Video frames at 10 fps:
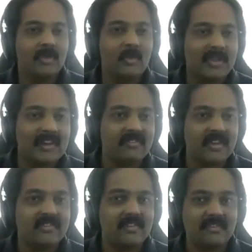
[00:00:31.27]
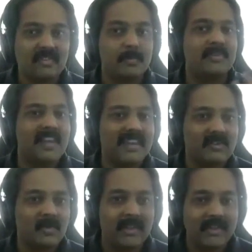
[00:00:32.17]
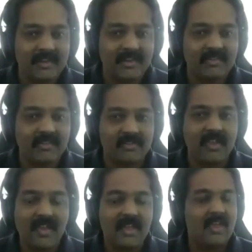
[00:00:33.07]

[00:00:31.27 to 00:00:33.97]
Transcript: Unikraft achieves specialized unikernels is,